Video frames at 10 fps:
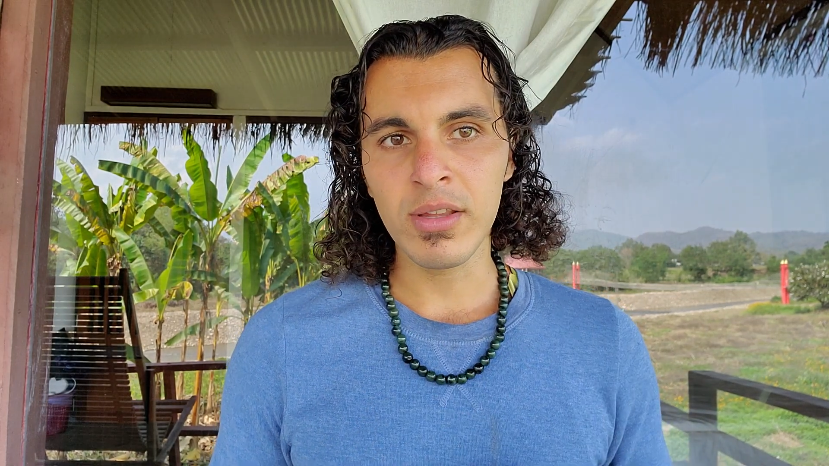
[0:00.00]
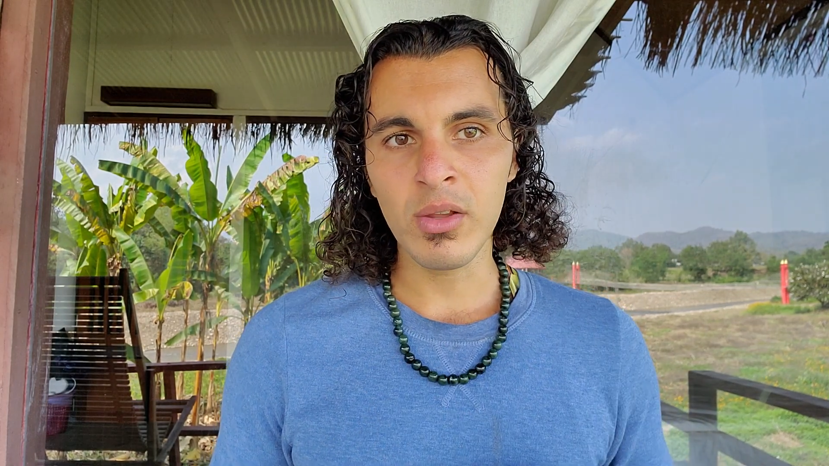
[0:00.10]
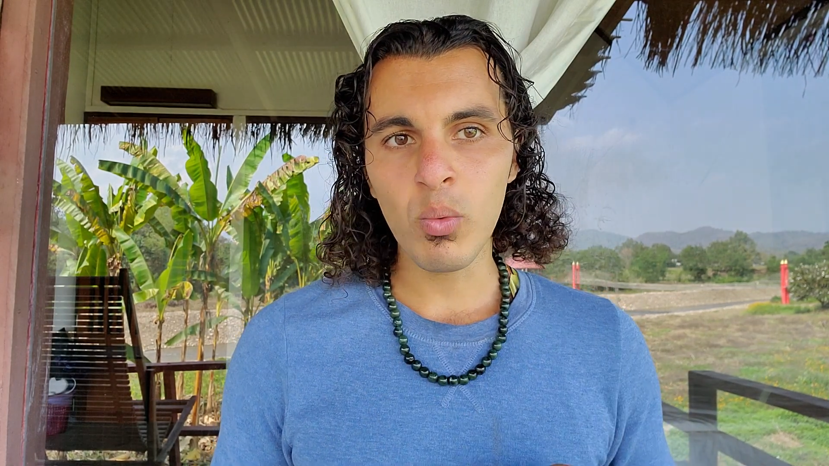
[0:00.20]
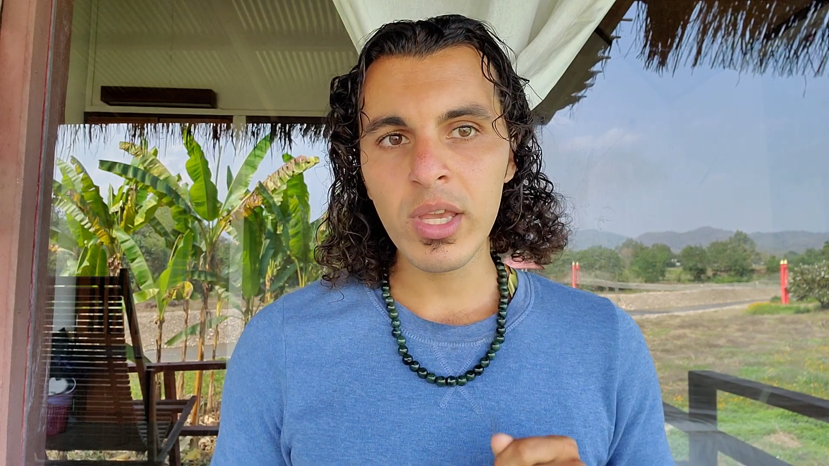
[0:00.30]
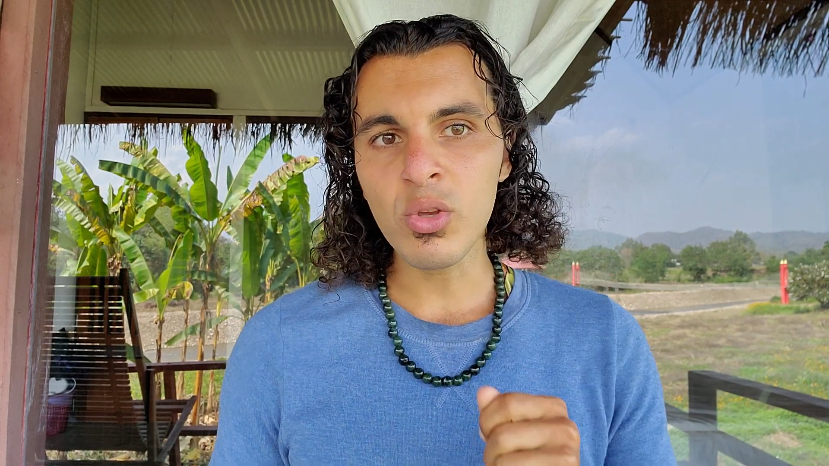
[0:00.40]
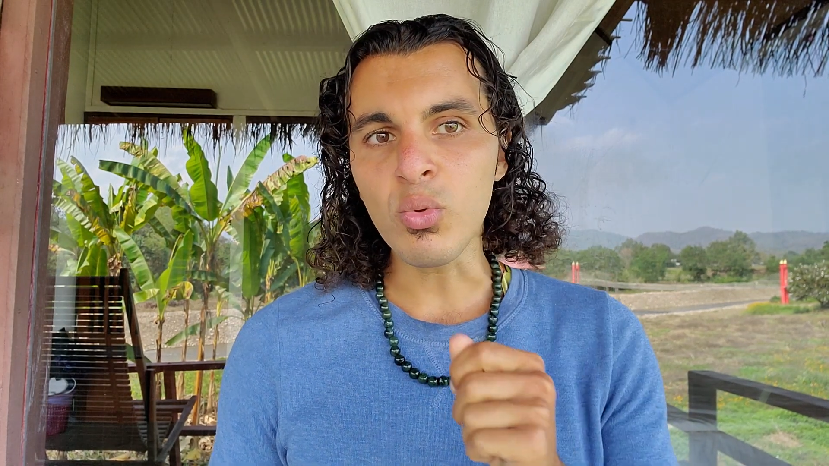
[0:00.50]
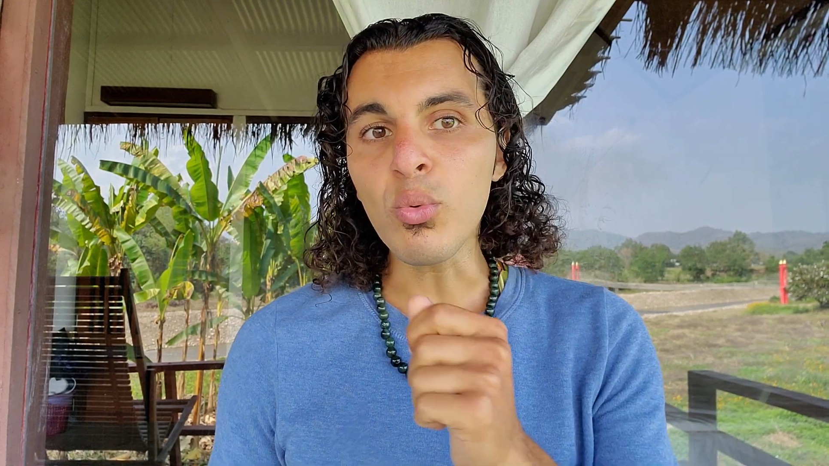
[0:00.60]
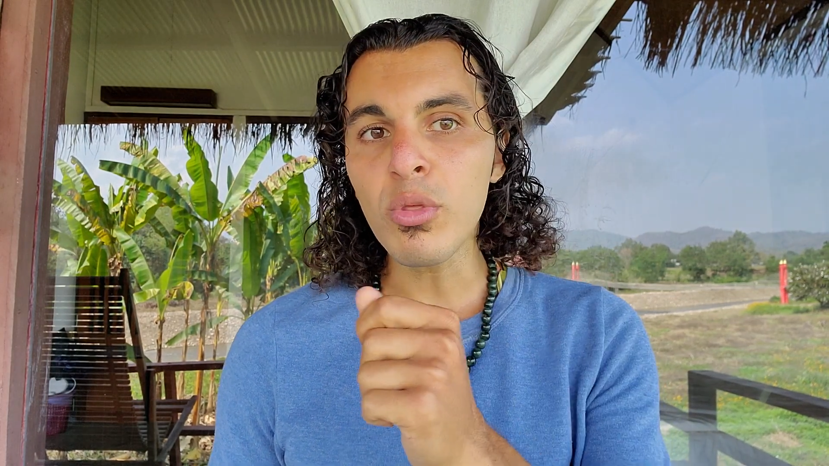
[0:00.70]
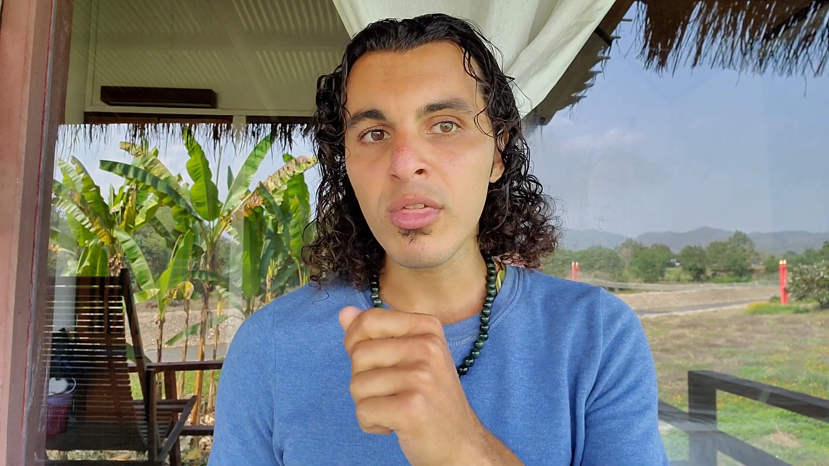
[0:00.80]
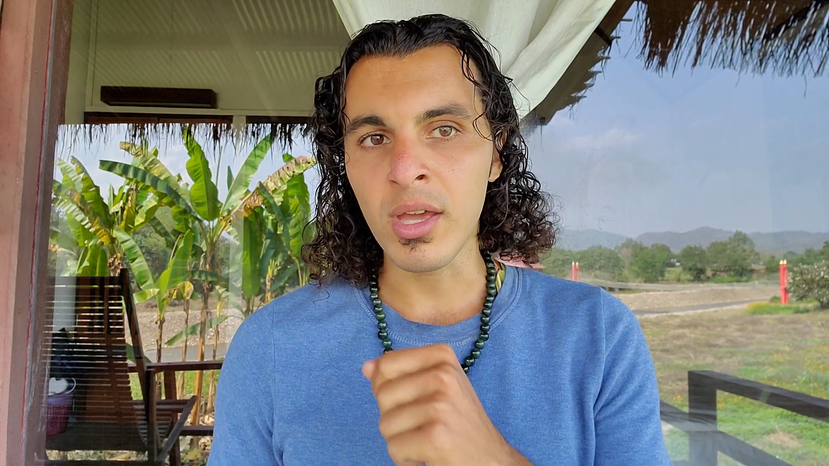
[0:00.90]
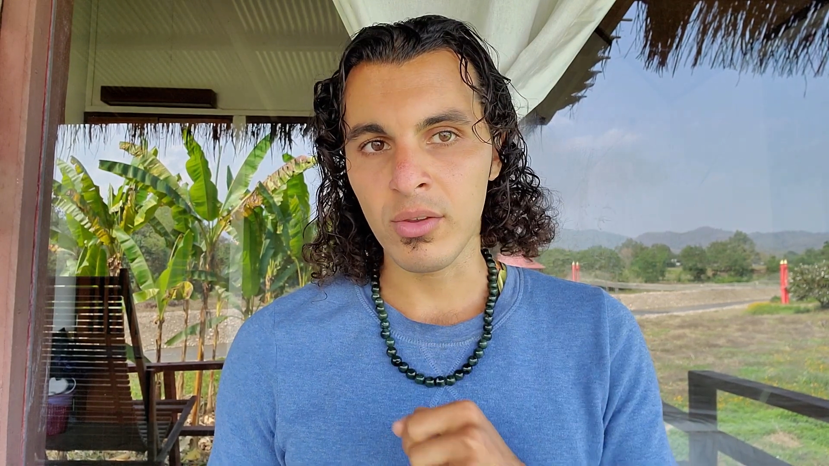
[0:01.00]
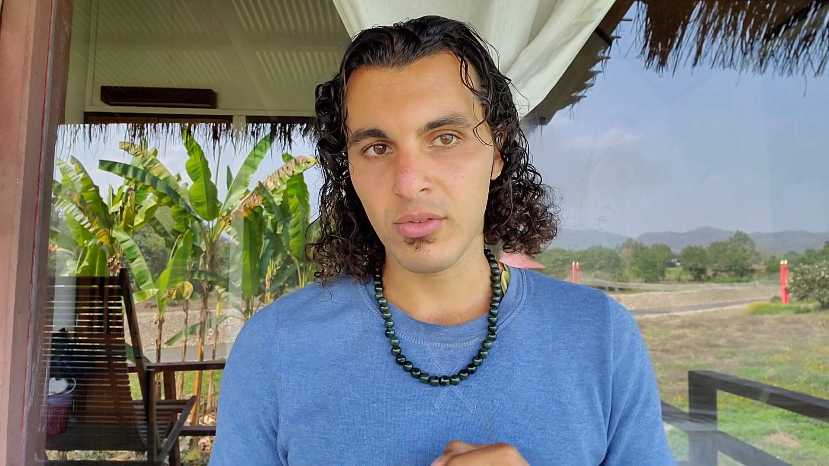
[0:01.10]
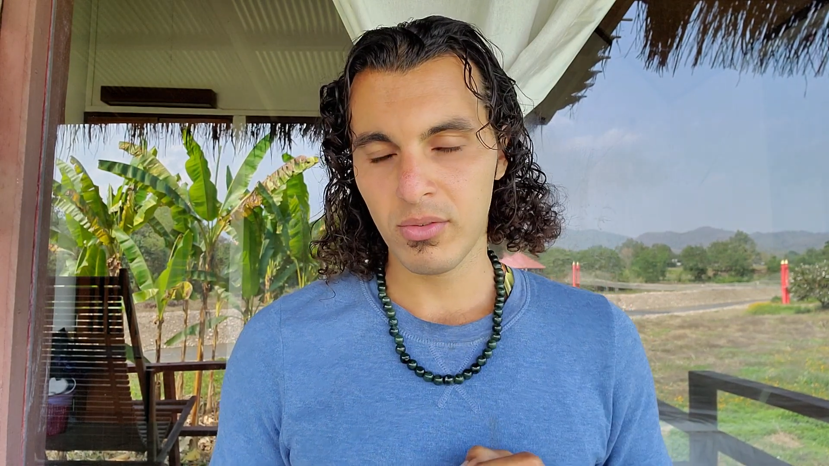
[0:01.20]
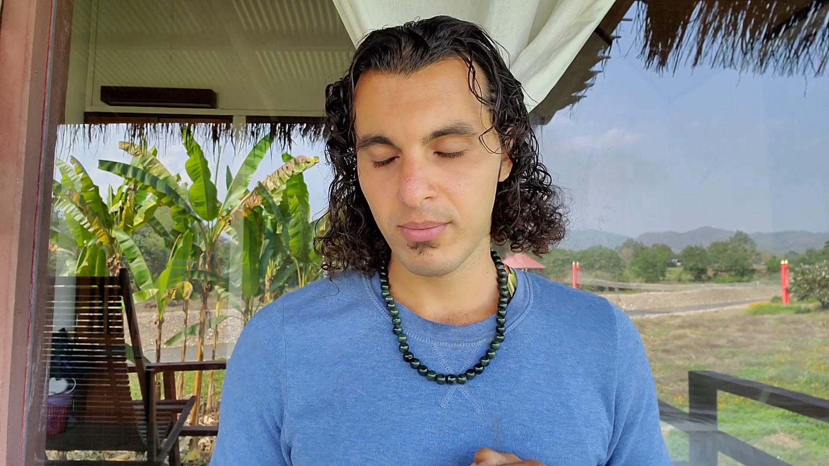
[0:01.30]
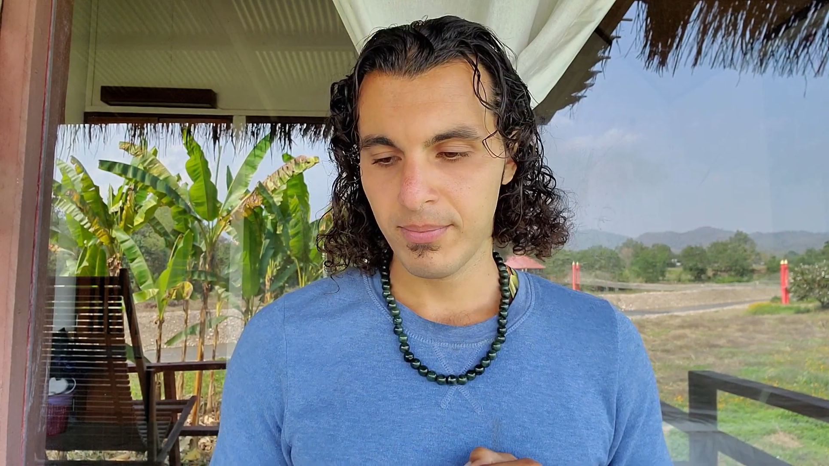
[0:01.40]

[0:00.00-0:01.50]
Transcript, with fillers: in the way you do things.